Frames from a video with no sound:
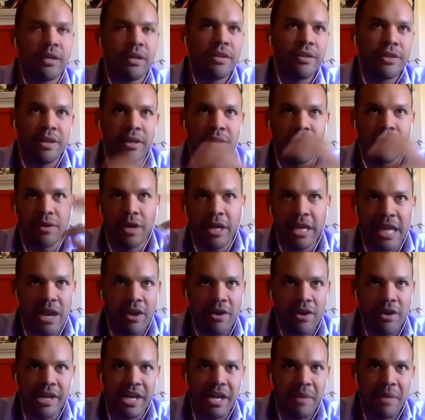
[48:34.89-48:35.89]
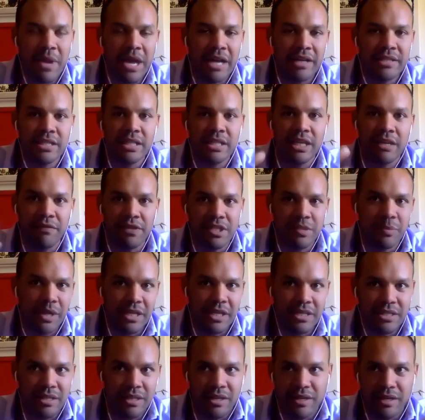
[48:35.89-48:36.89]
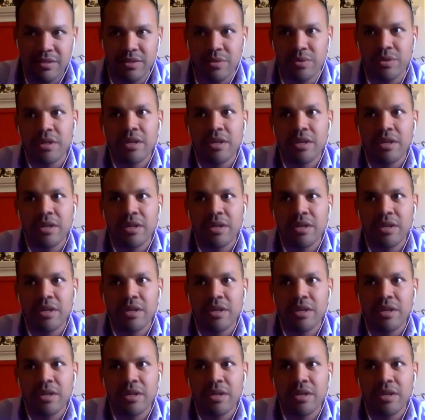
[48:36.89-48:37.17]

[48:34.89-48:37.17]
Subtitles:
the carrying capacity of the space that